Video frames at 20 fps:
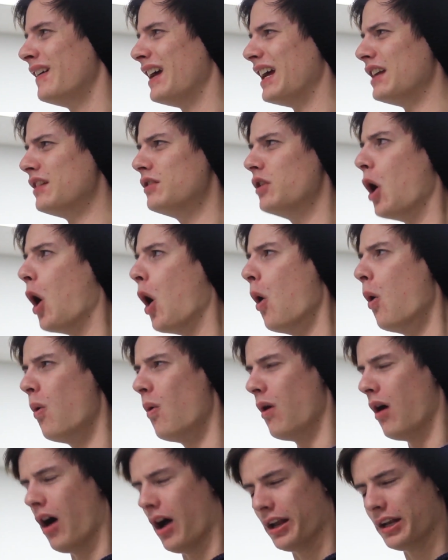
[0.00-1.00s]
and
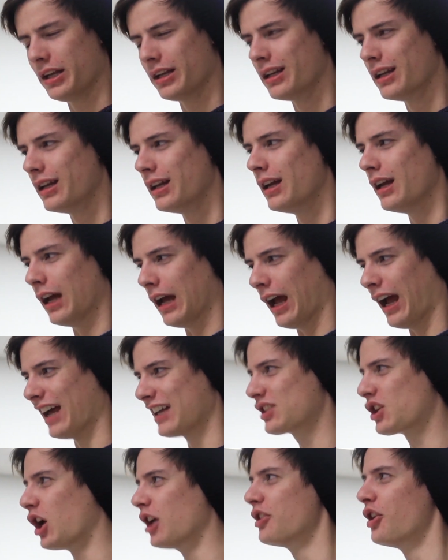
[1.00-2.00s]
no one
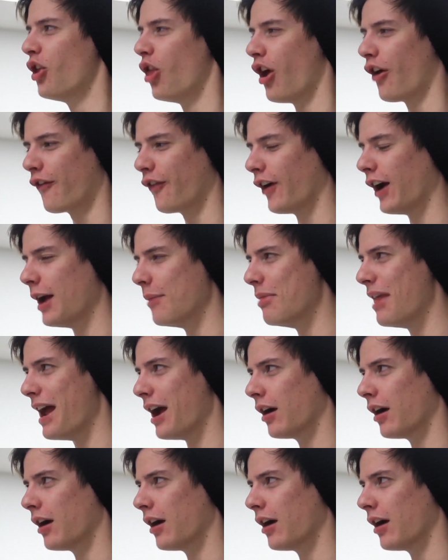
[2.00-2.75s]
has gone to look for him